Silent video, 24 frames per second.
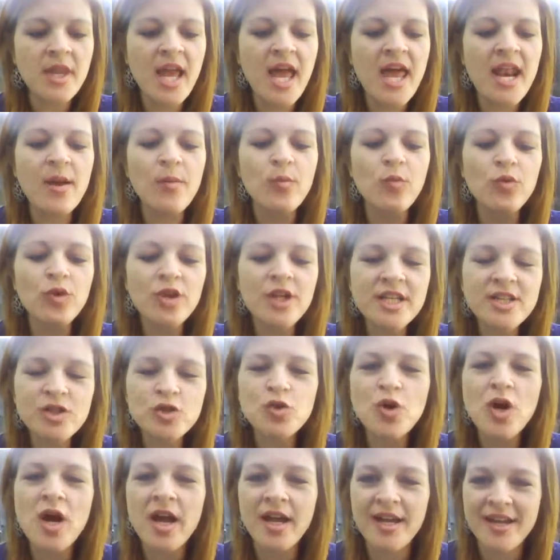I'm really
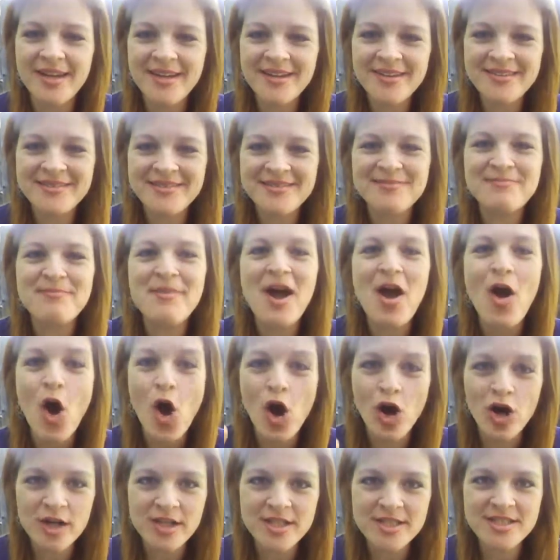trying my
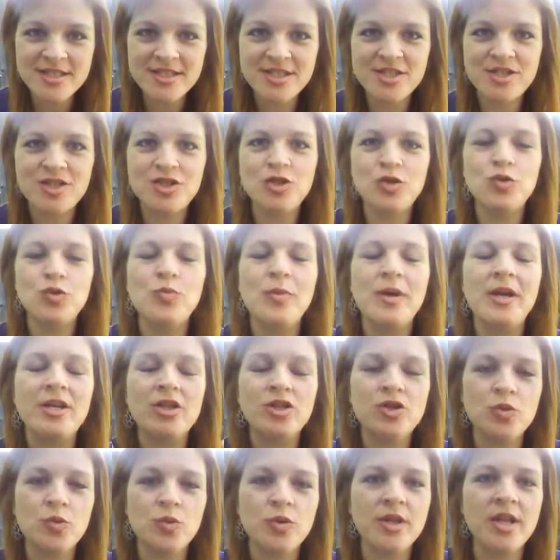hardest to make
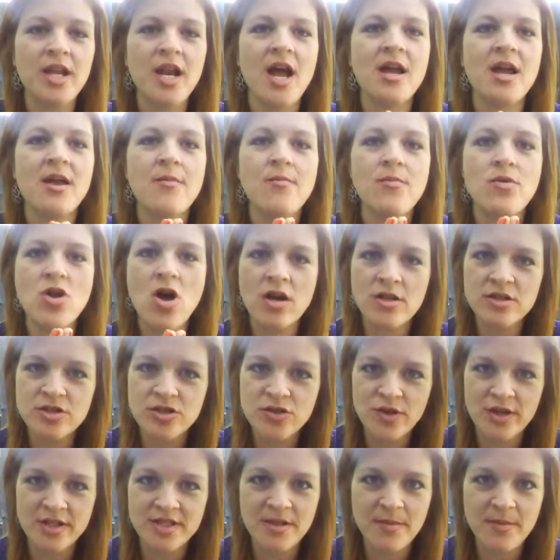sure that I am not
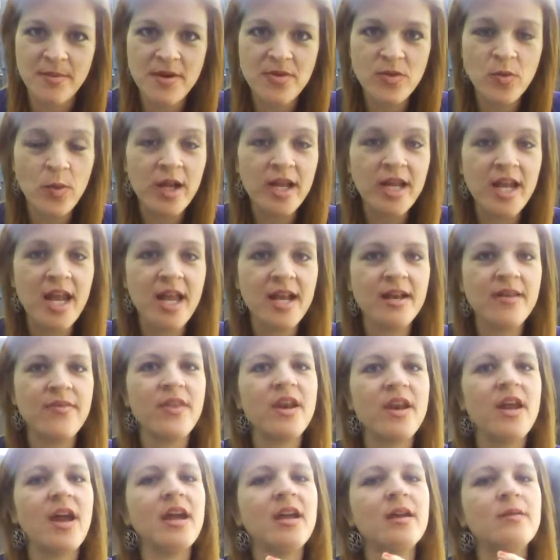stressing about the weight gain, and
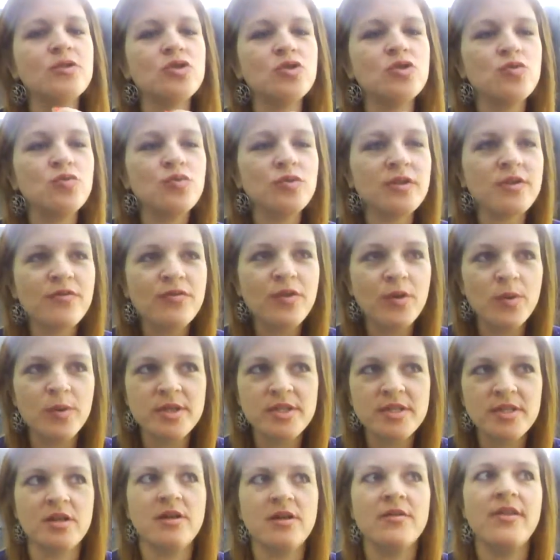that I am just really
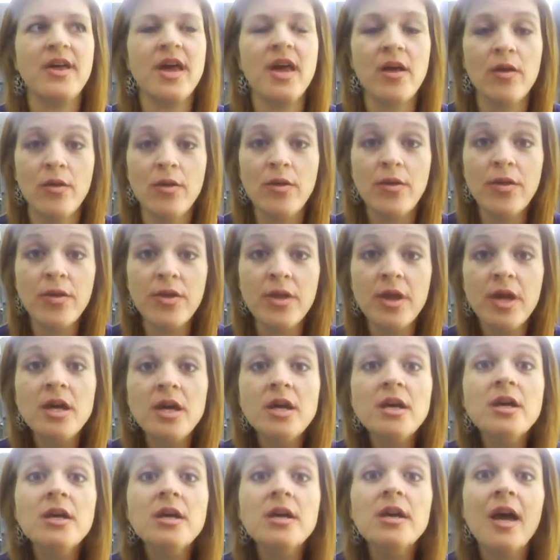focusing on the health
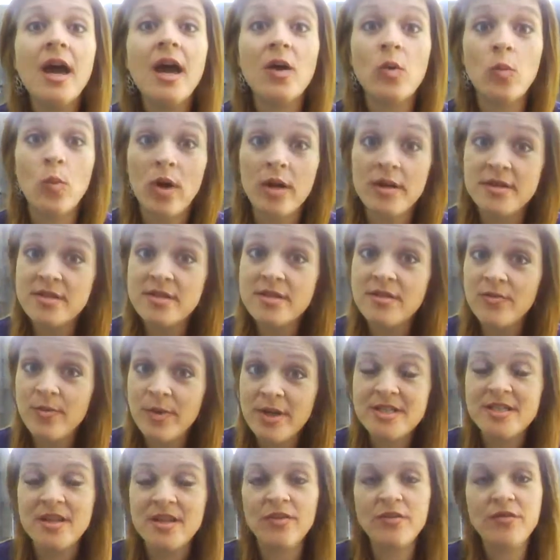and wellness of
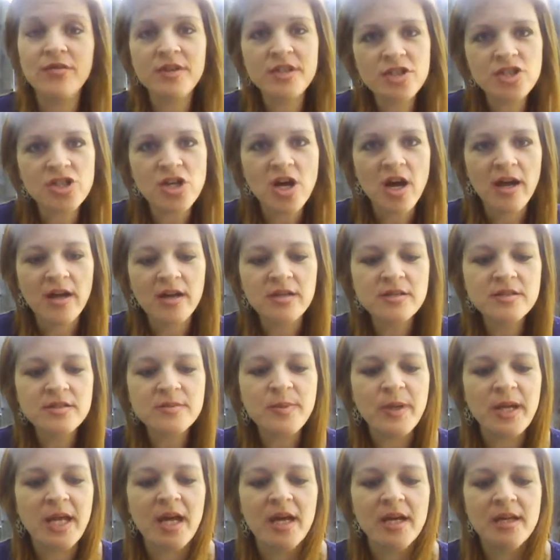myself and the child,
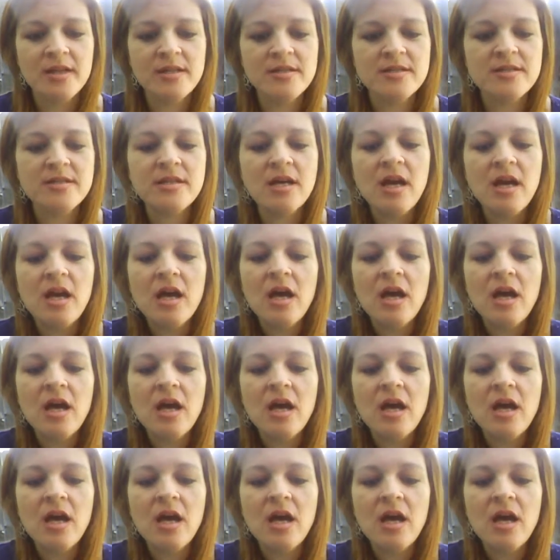because